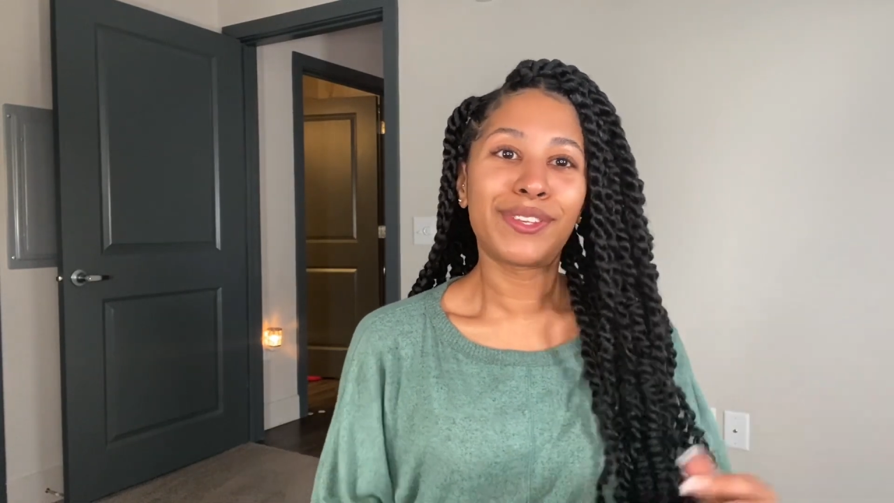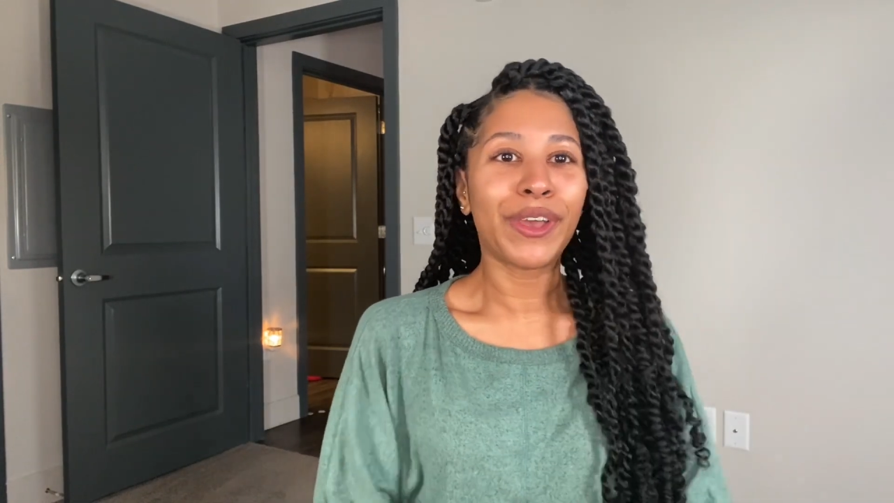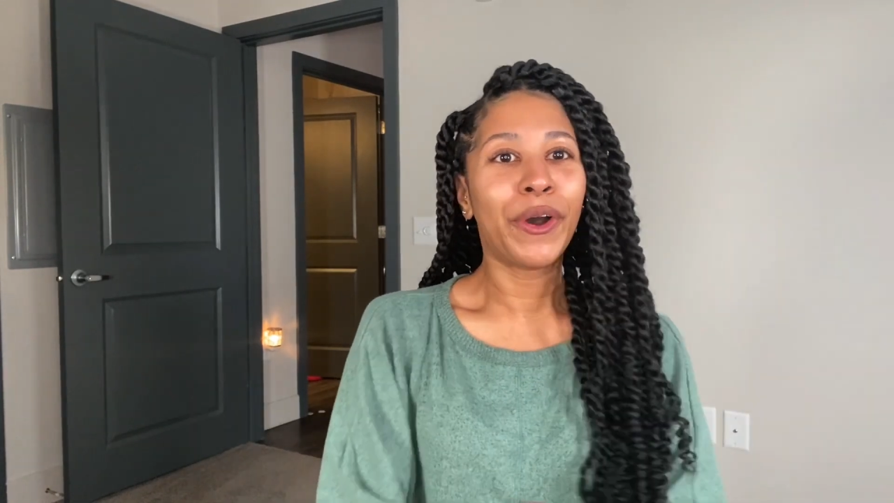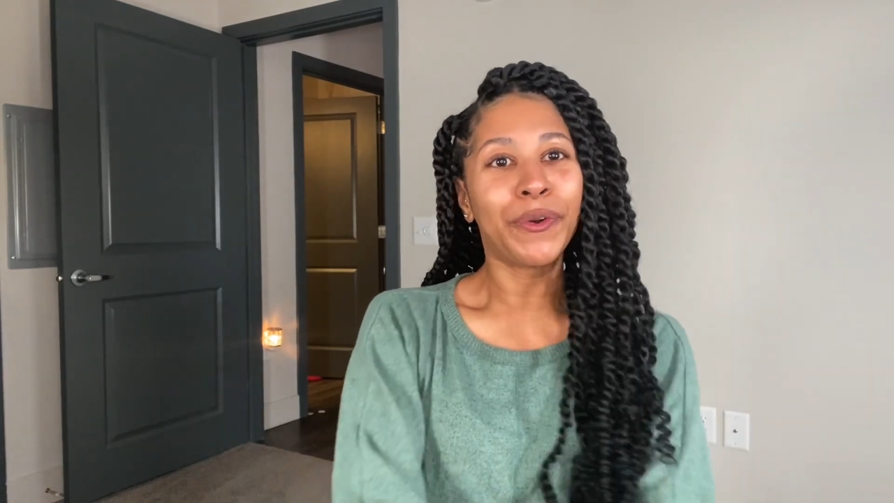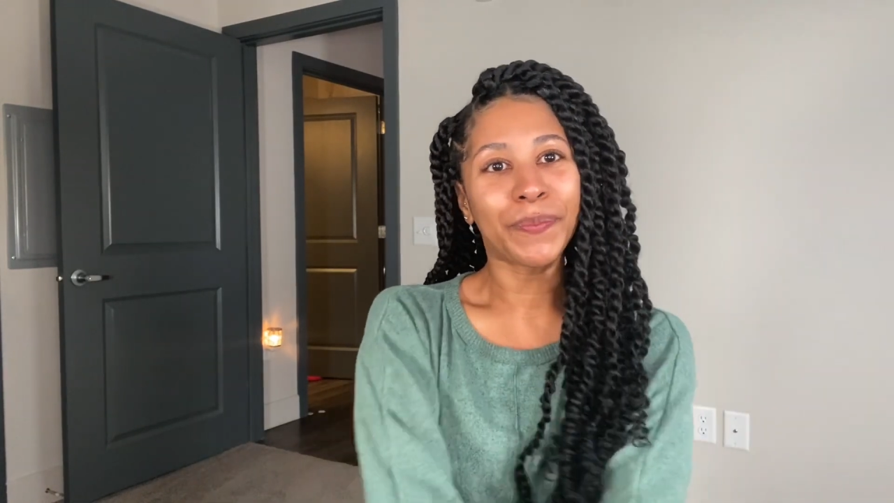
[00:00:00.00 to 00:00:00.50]

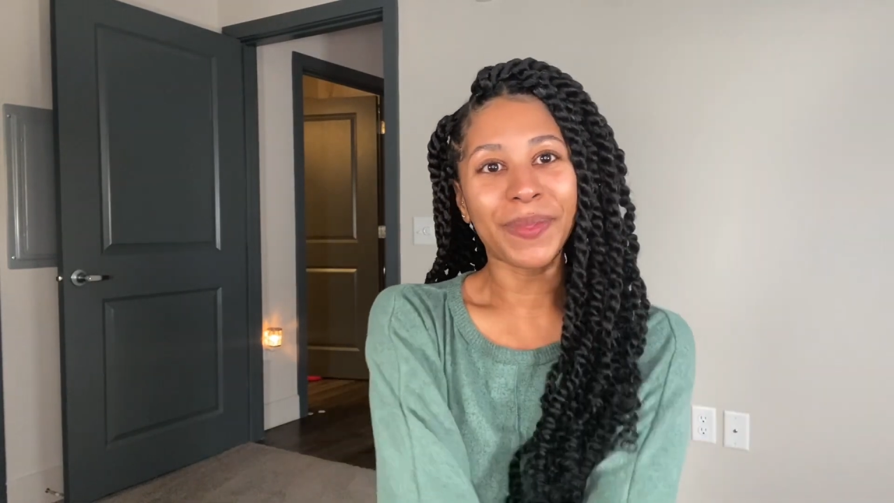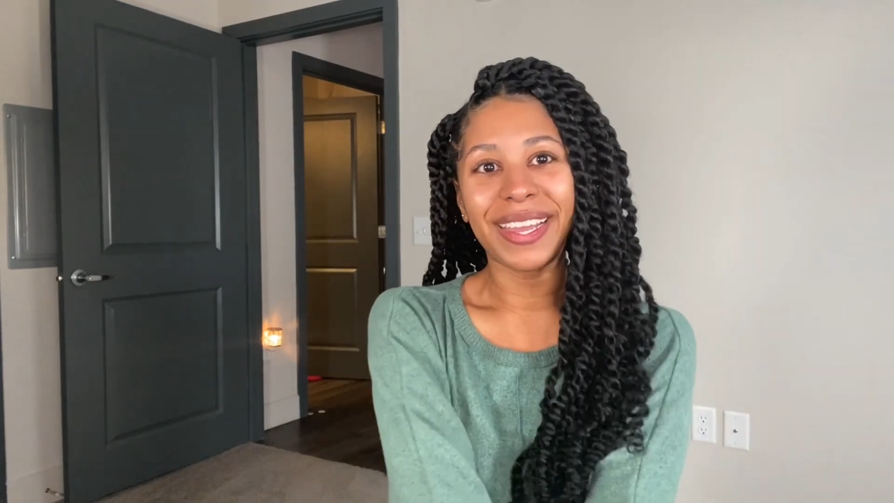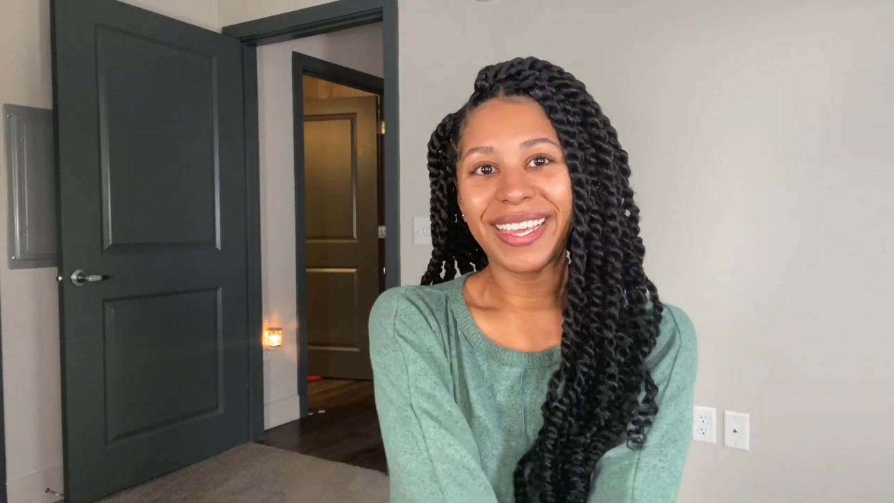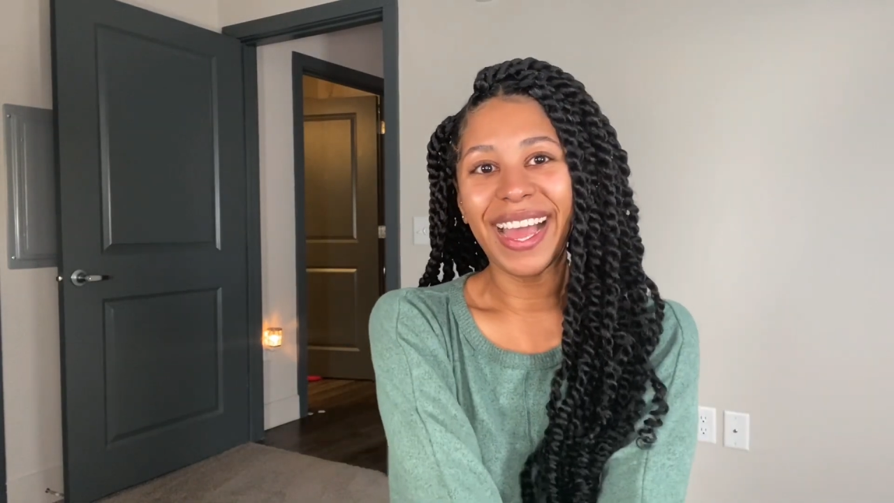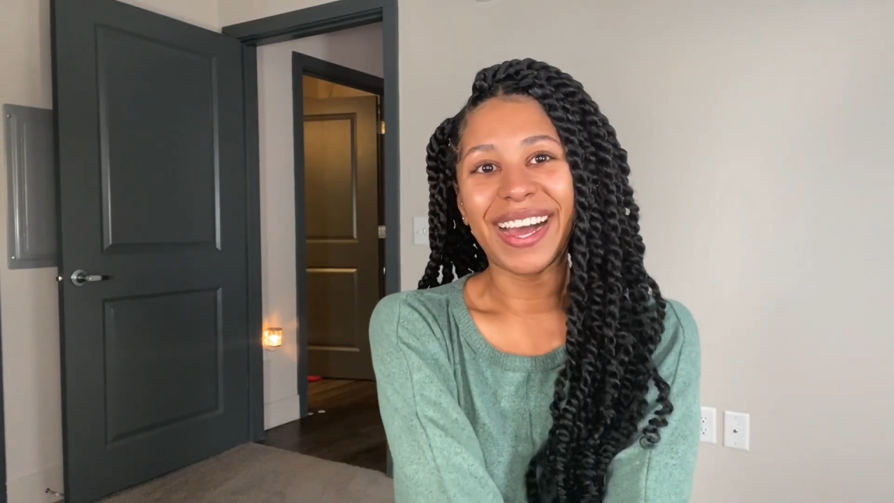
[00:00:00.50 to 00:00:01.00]
So
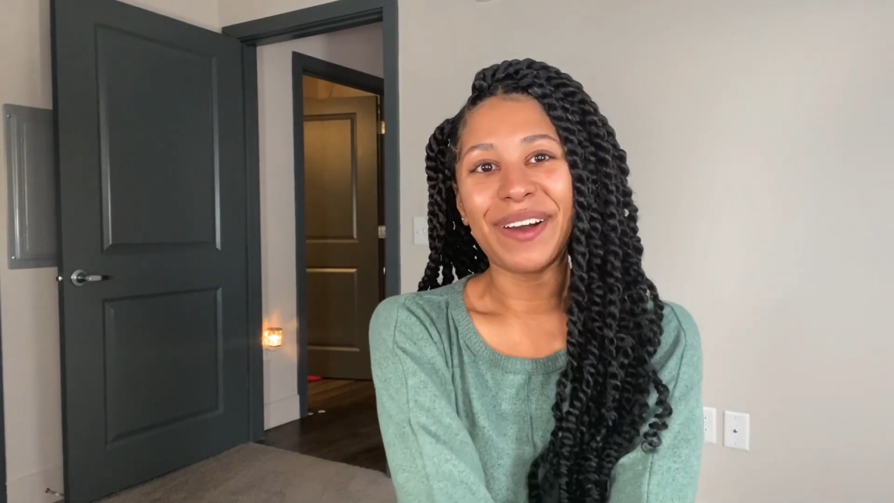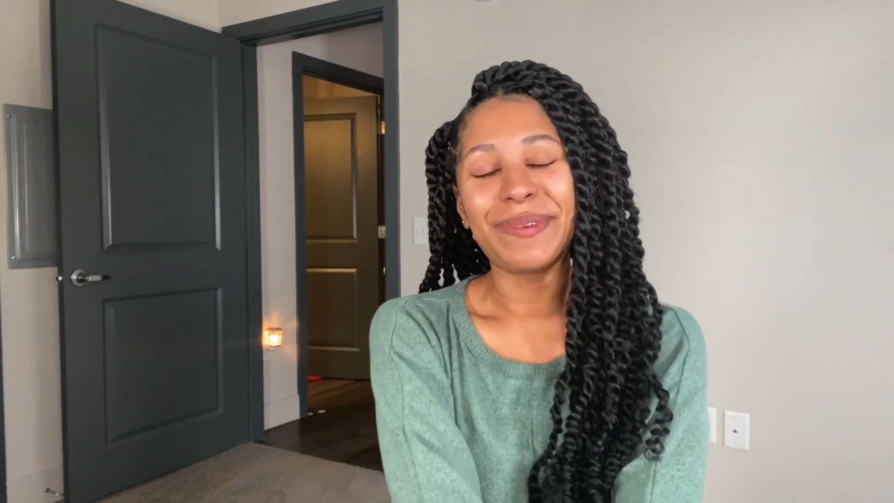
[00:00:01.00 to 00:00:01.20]
yeah,